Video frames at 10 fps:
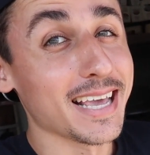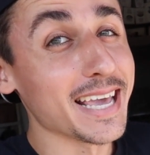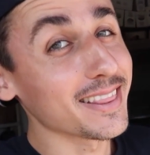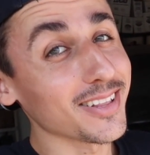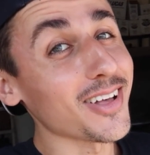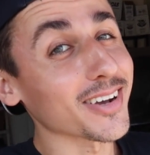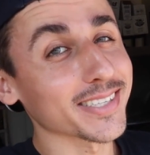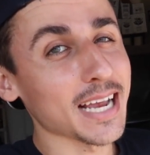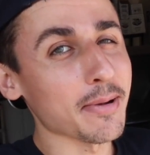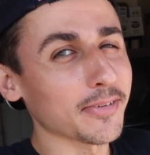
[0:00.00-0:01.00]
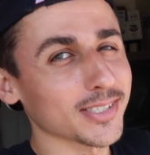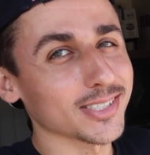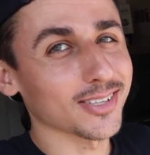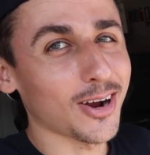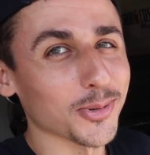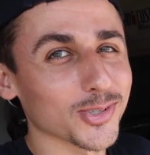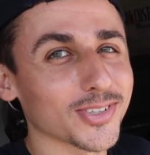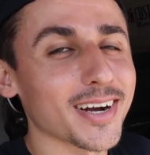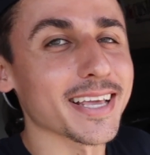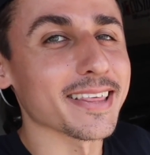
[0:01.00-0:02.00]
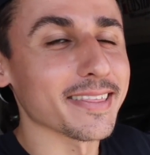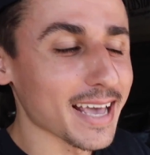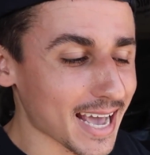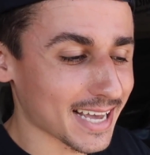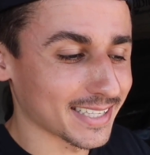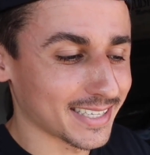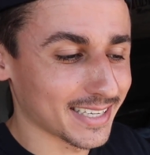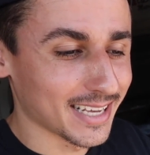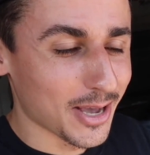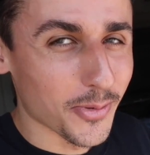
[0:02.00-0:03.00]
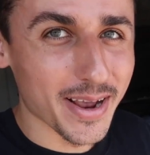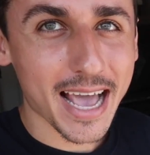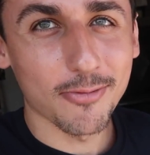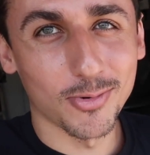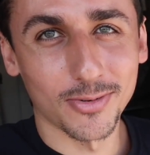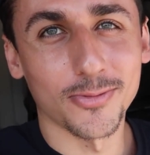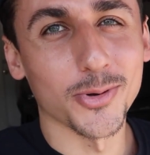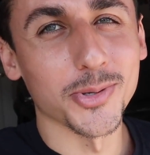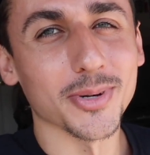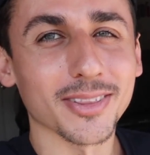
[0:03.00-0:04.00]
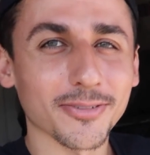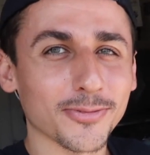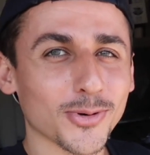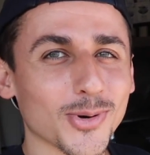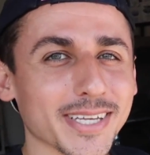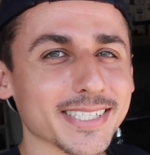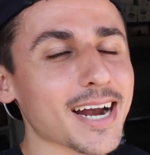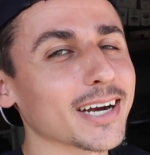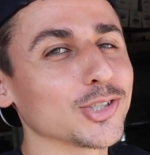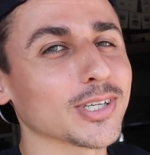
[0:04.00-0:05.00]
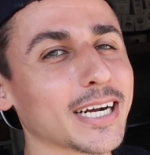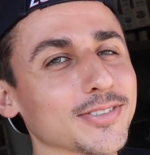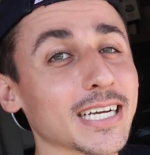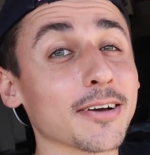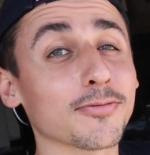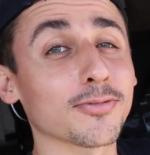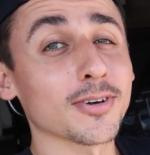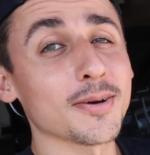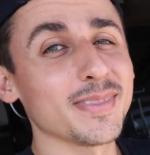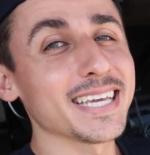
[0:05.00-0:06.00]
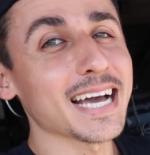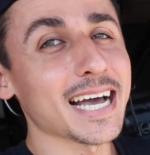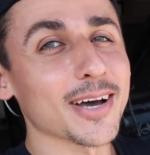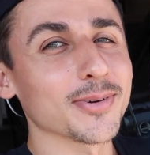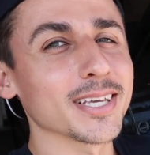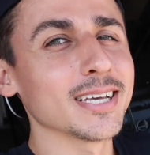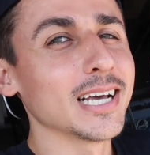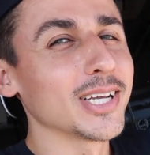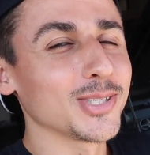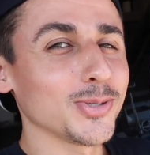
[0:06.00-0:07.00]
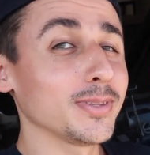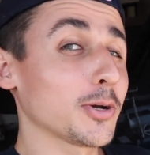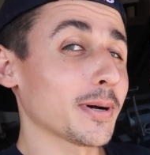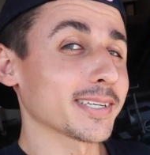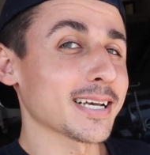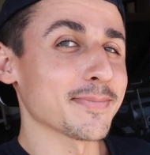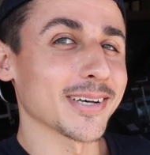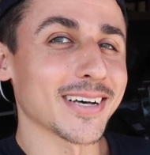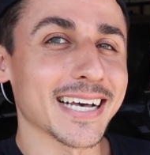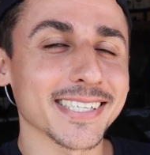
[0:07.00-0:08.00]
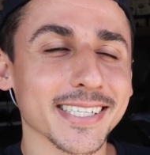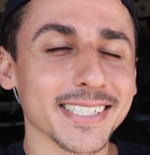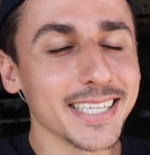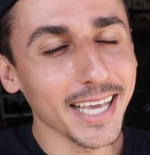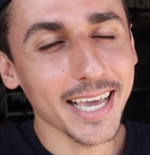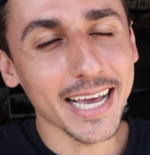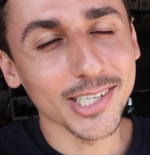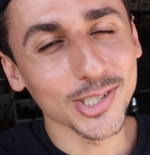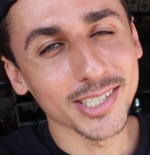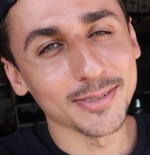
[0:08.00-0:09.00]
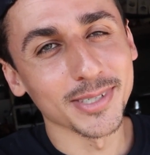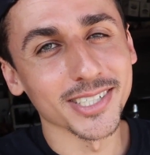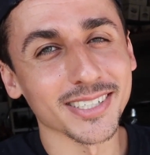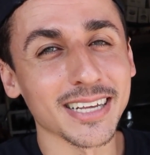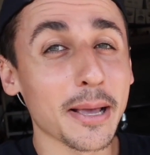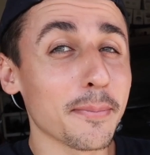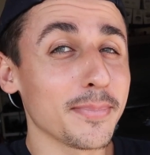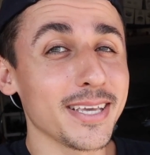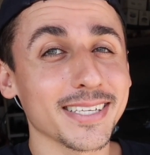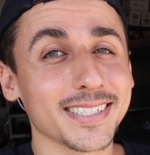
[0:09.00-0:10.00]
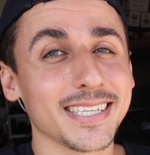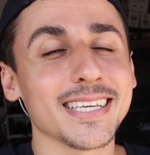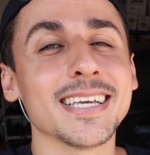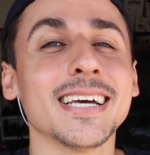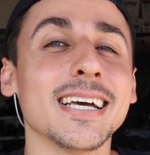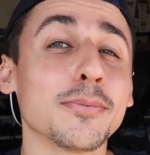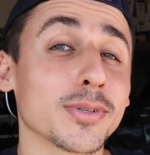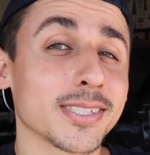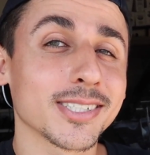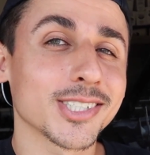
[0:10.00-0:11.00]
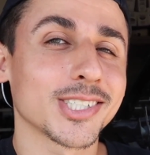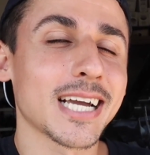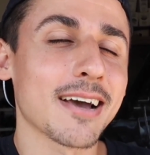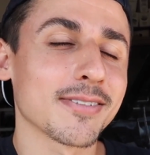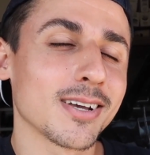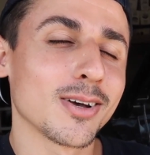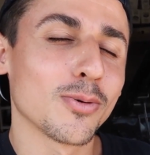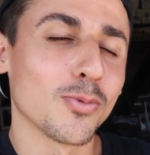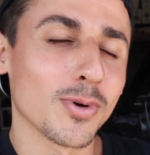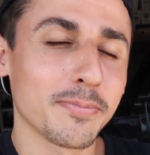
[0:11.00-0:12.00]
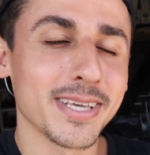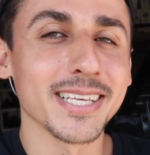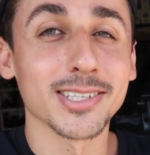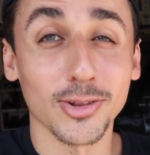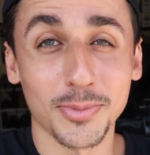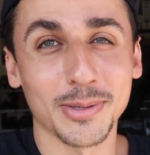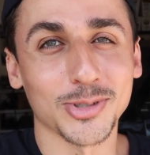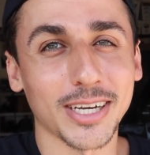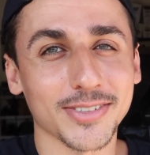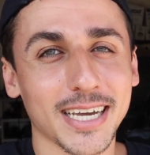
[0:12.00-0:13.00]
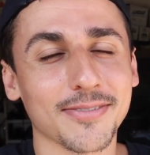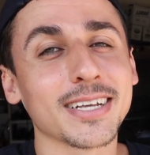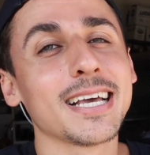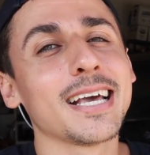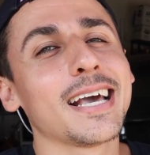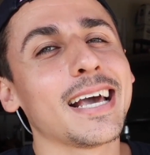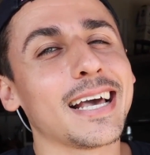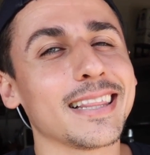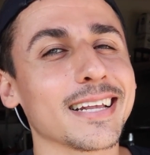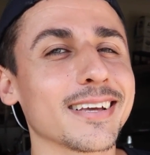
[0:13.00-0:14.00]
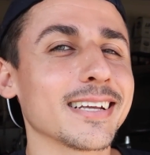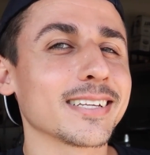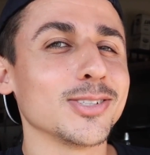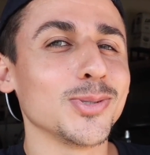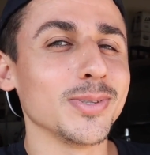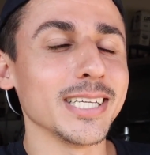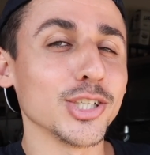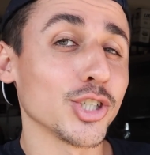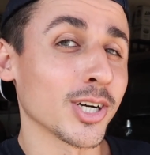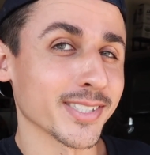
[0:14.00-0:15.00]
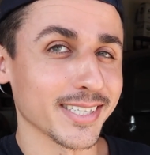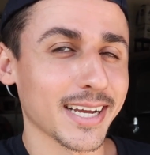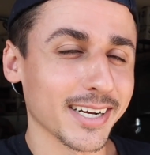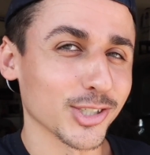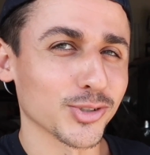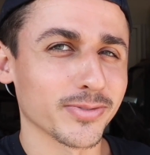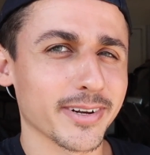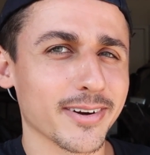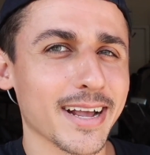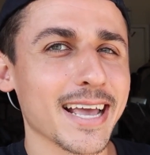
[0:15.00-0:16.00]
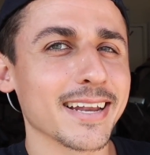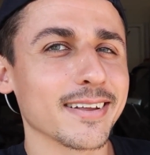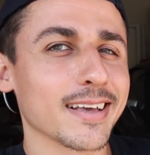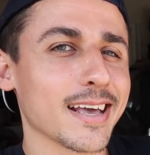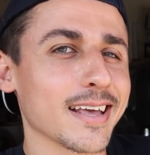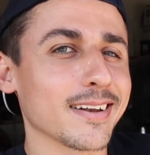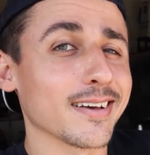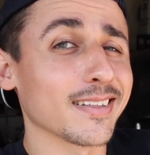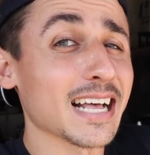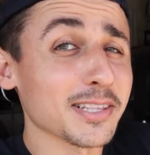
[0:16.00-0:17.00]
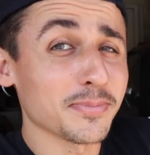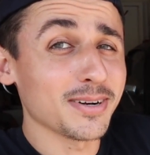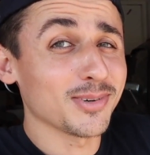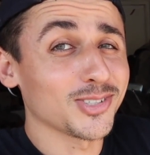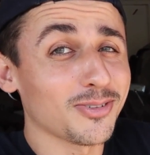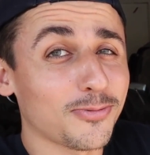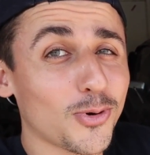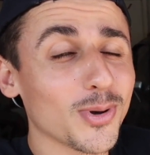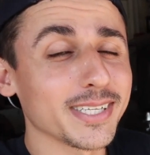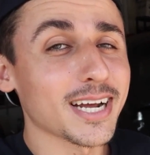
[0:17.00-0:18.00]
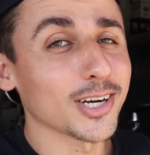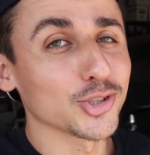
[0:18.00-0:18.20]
in the longest time, ever since the car was running, that we have one full unit, the full entire drive shaft, from the Coyote to the QuickTime bell housing, TKX transmission, PST, precision shaft, one-piece aluminum drive shaft, and then connected to the John's 9-inch rear end. And that's pretty much the full entire